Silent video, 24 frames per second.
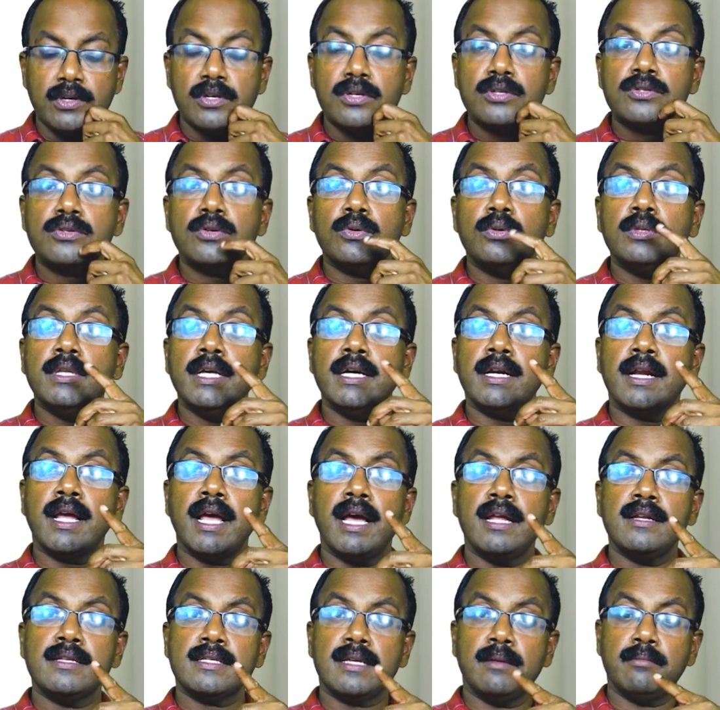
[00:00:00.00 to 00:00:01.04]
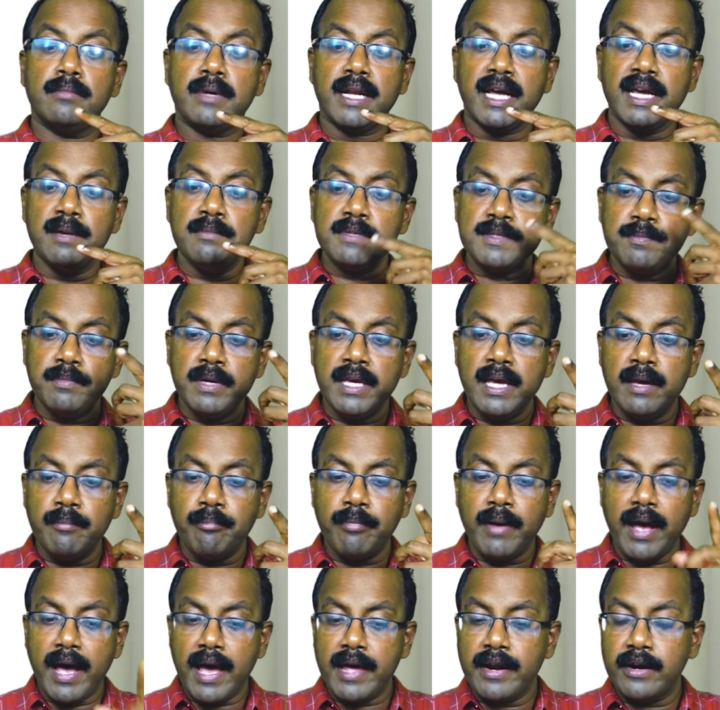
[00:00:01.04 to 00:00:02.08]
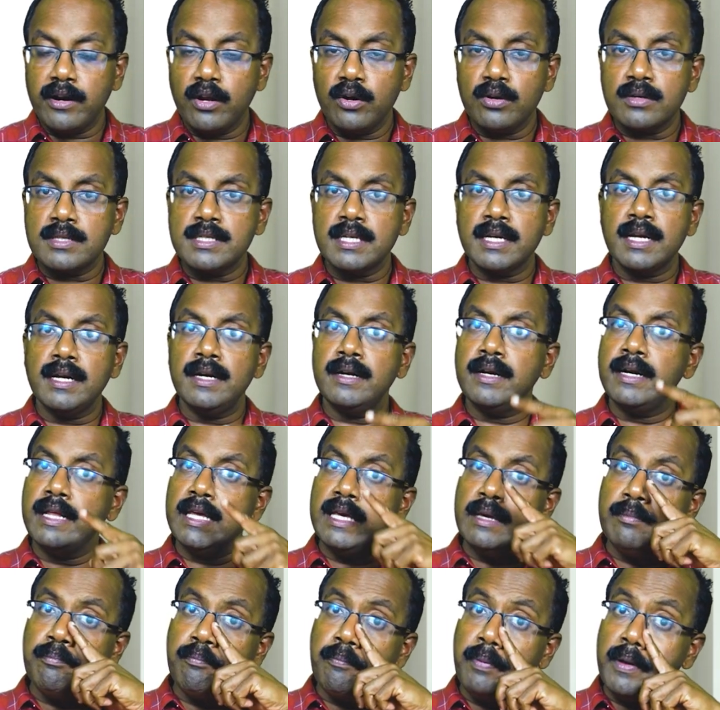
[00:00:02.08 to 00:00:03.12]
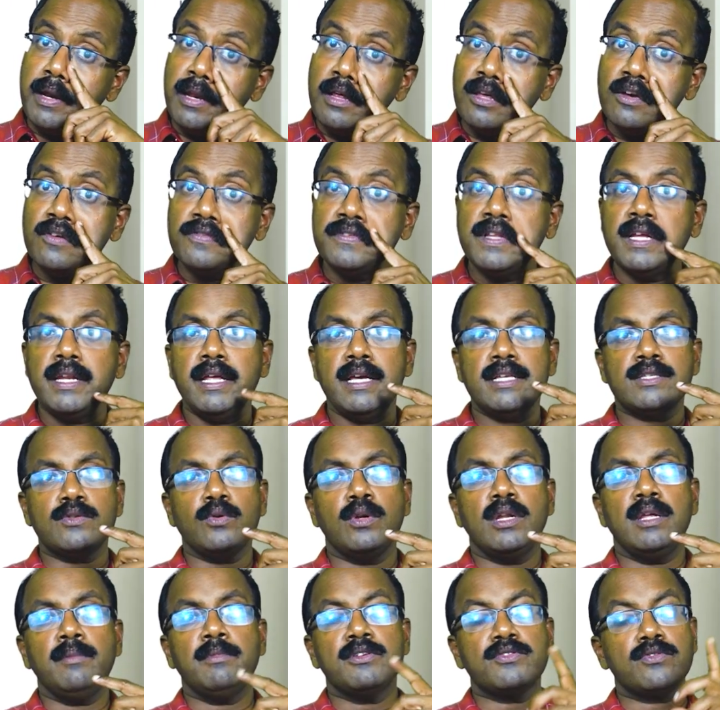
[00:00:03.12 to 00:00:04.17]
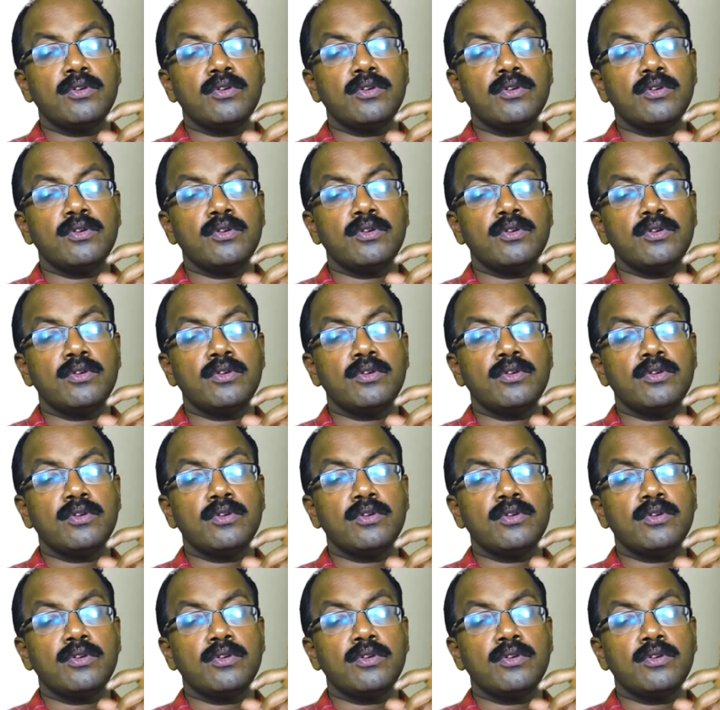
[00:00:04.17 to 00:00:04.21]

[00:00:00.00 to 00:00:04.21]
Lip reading: So there can sometimes be a paradoxical deepening of the nasolabial.